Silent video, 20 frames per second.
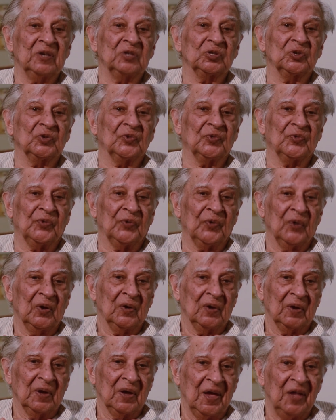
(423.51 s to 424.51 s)
of
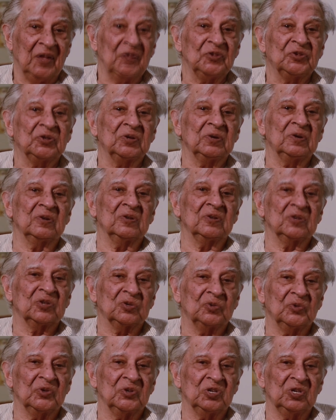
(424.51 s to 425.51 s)
incidents
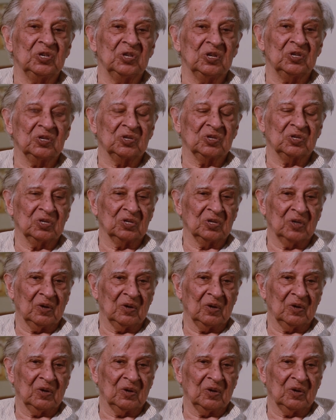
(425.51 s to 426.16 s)
which he's